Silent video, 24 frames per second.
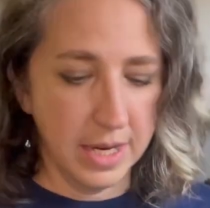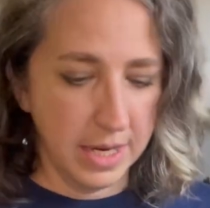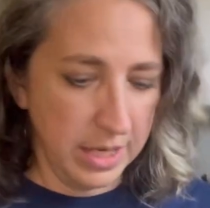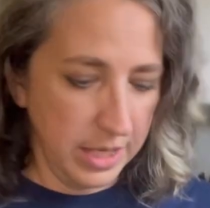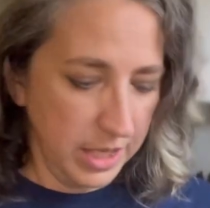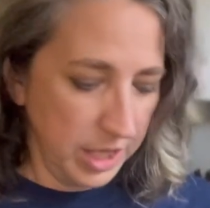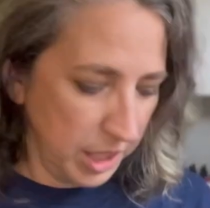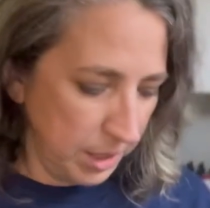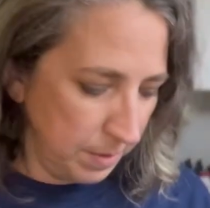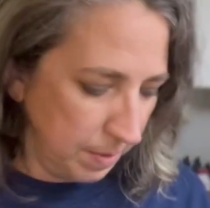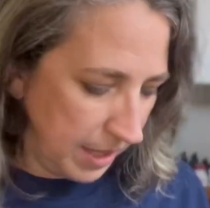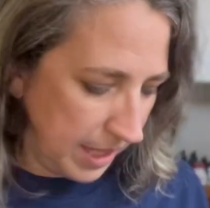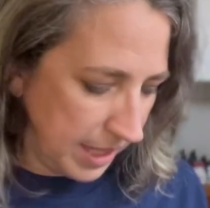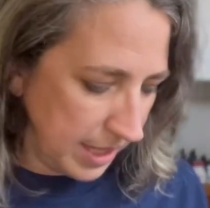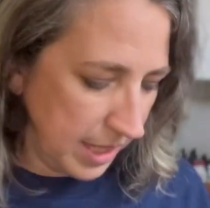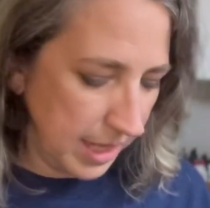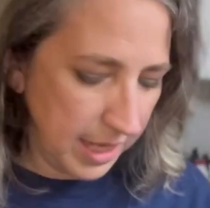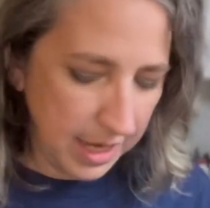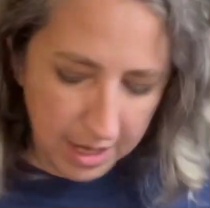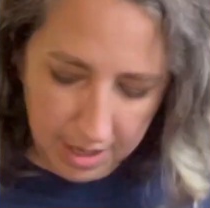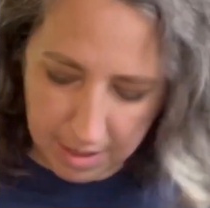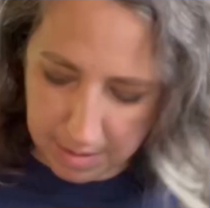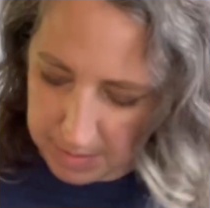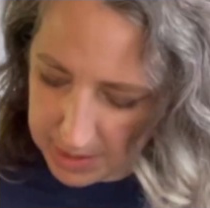just because it
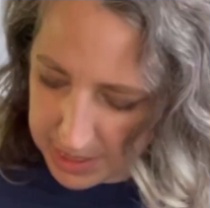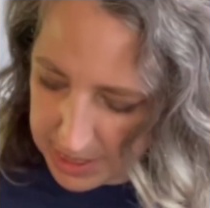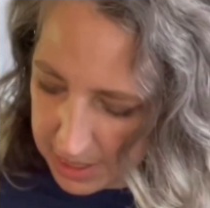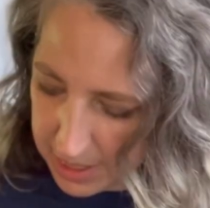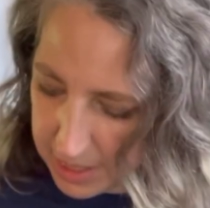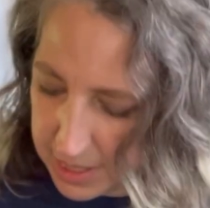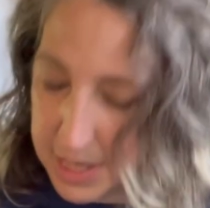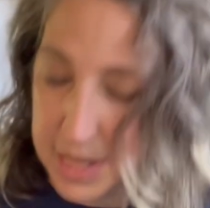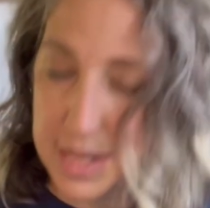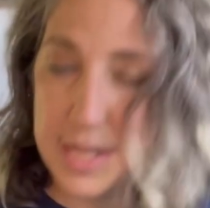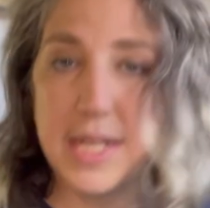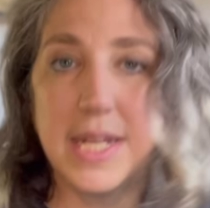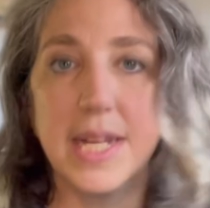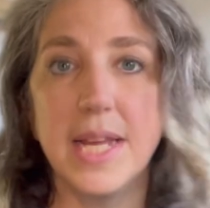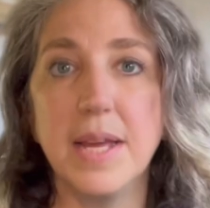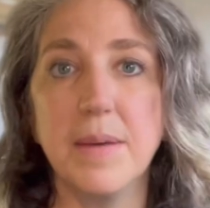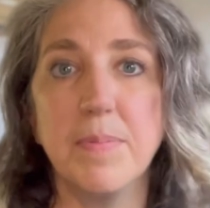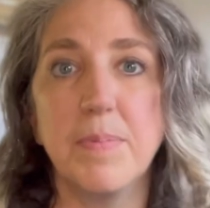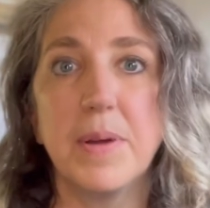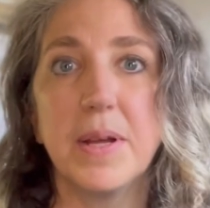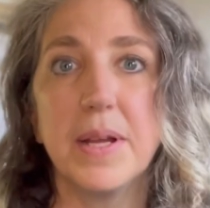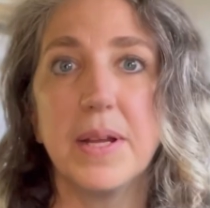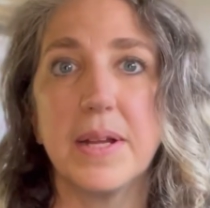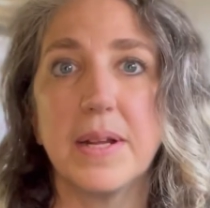comes in a tea
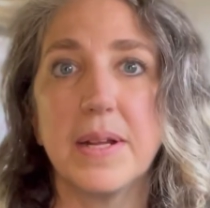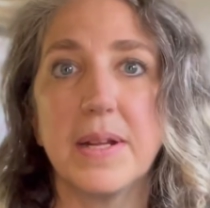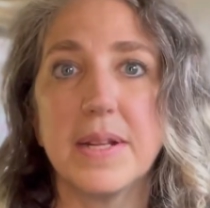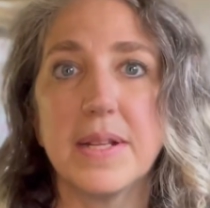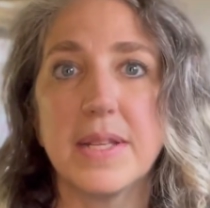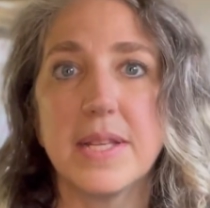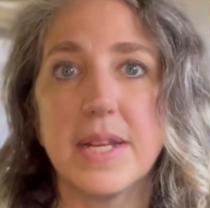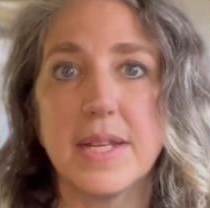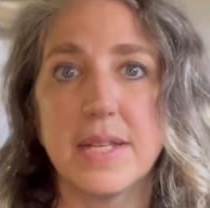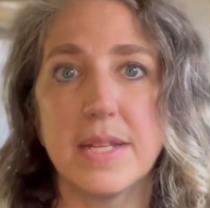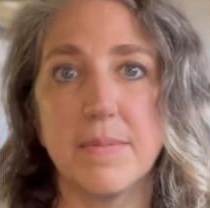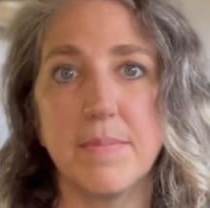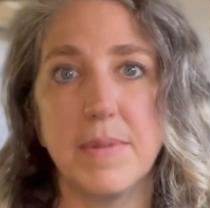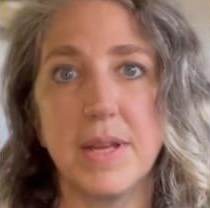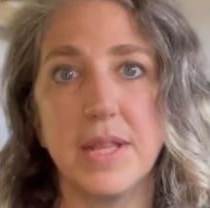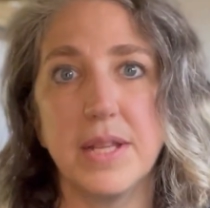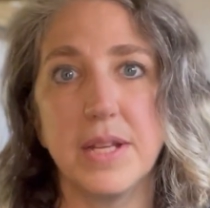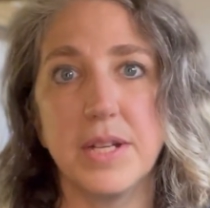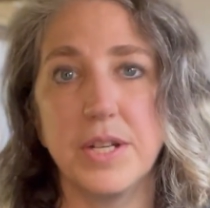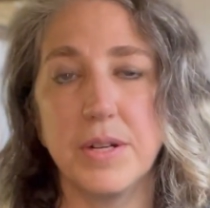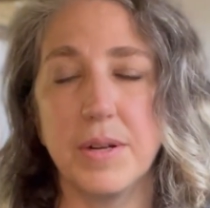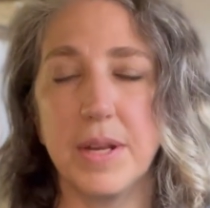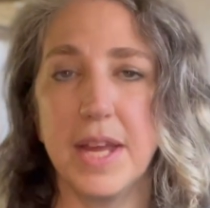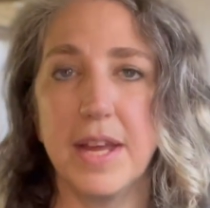pill doesn't mean
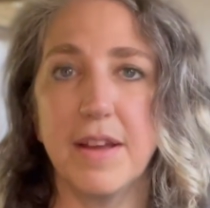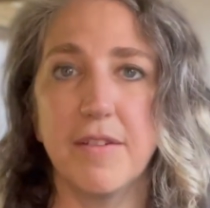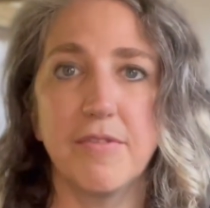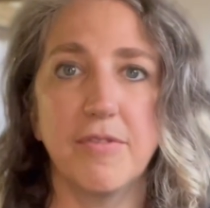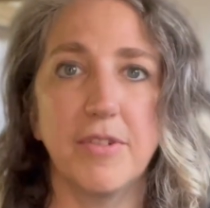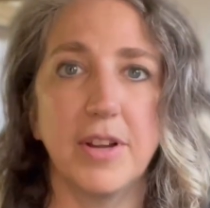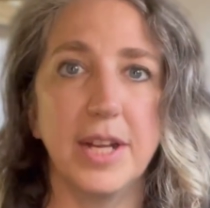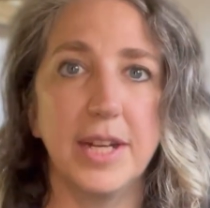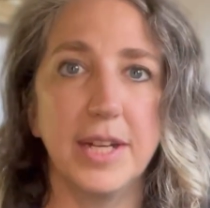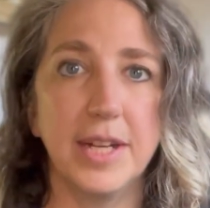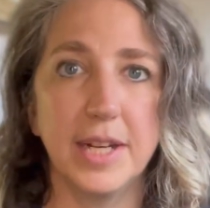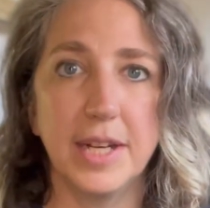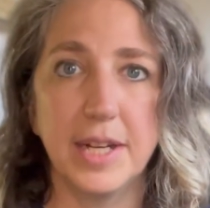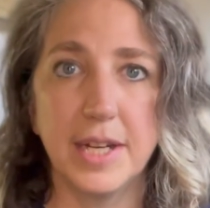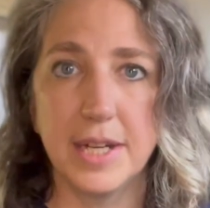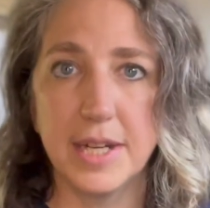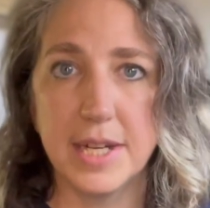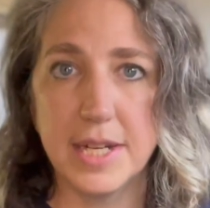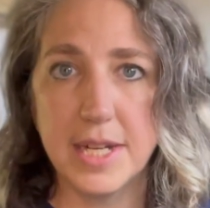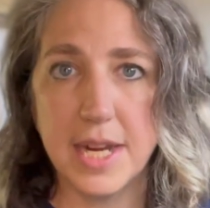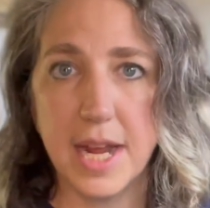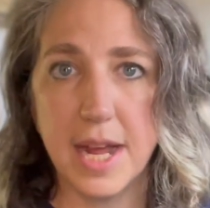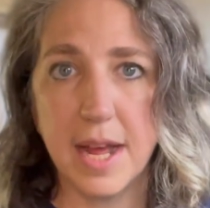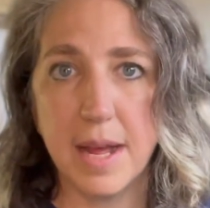that you can't find it in a
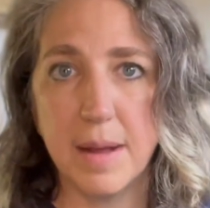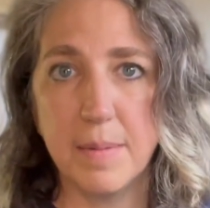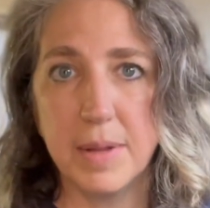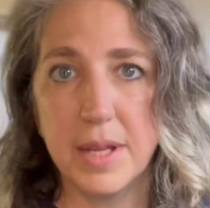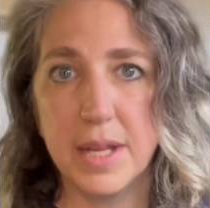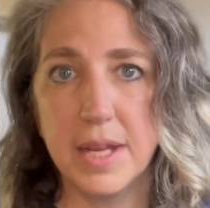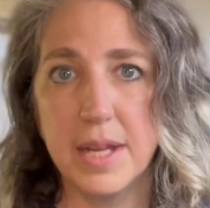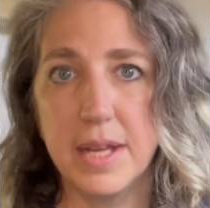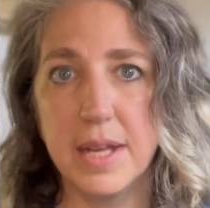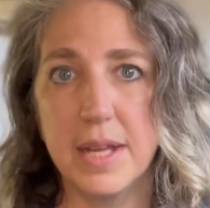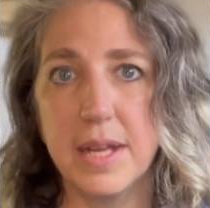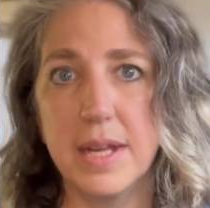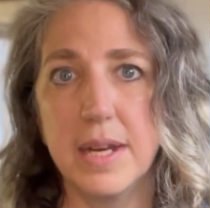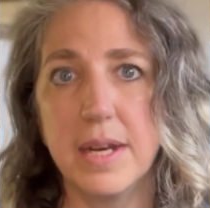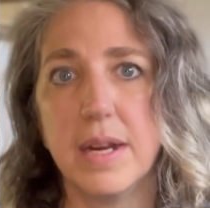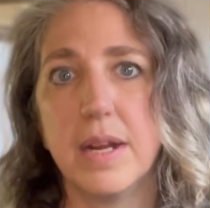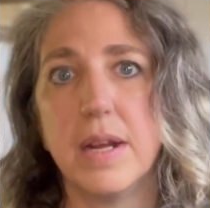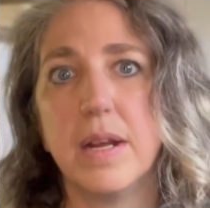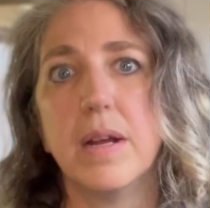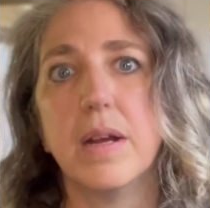tablet